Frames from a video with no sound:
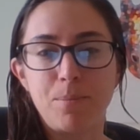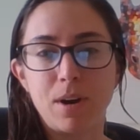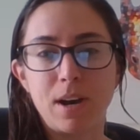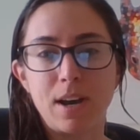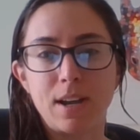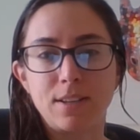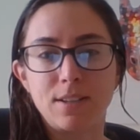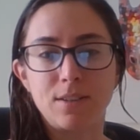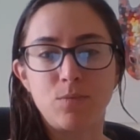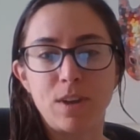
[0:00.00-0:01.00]

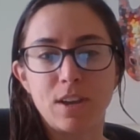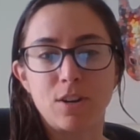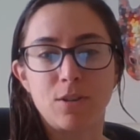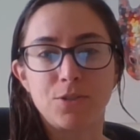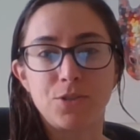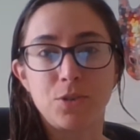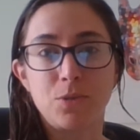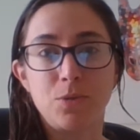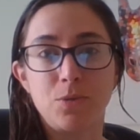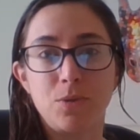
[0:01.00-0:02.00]
but we can
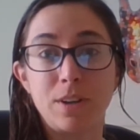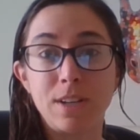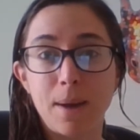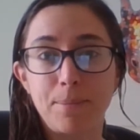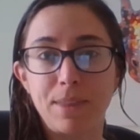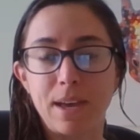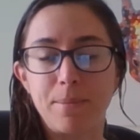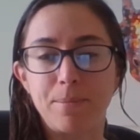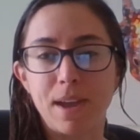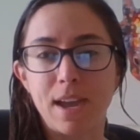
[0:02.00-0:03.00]
also adopt
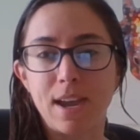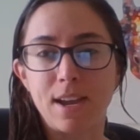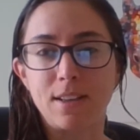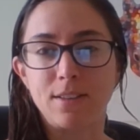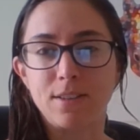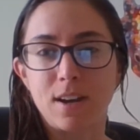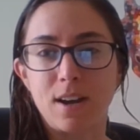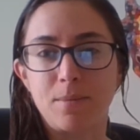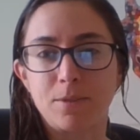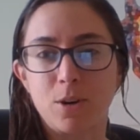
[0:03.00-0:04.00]
them and uh,